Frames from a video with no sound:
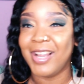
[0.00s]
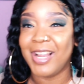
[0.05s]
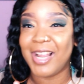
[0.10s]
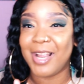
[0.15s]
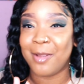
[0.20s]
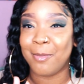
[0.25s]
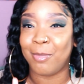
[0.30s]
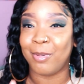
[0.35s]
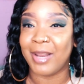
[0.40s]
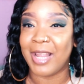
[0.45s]

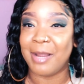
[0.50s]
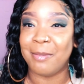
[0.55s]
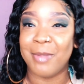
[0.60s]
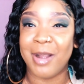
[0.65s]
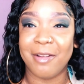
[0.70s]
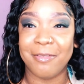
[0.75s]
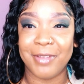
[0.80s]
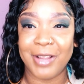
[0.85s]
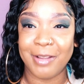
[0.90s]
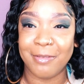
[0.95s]
and play
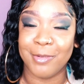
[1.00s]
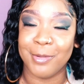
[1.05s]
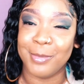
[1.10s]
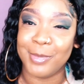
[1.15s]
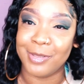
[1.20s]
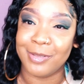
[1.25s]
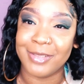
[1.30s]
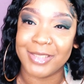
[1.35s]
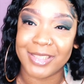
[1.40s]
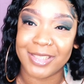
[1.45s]
my favorite
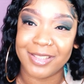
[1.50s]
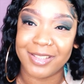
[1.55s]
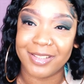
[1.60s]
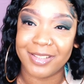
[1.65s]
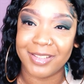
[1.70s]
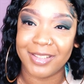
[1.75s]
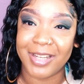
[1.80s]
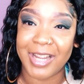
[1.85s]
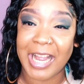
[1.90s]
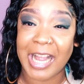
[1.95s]

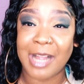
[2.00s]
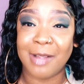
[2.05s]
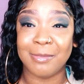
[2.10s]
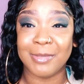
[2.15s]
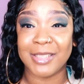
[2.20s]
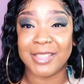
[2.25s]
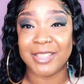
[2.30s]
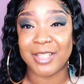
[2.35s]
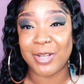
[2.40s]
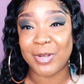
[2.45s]
music. I am
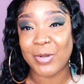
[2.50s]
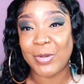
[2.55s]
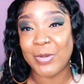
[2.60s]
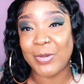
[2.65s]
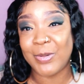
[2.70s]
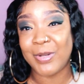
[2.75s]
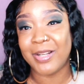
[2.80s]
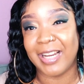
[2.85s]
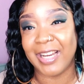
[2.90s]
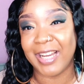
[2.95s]

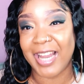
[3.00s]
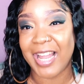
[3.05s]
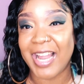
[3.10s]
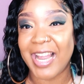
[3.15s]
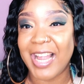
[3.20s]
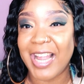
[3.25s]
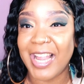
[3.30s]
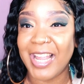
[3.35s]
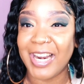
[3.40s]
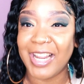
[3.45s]
so
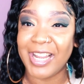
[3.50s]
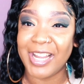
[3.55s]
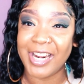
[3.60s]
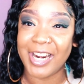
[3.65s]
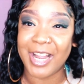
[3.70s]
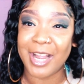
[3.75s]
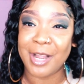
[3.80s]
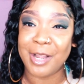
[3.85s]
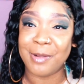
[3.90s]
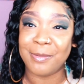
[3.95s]
glad
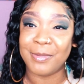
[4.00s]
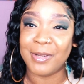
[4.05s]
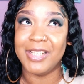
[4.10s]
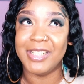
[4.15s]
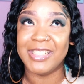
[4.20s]
and I am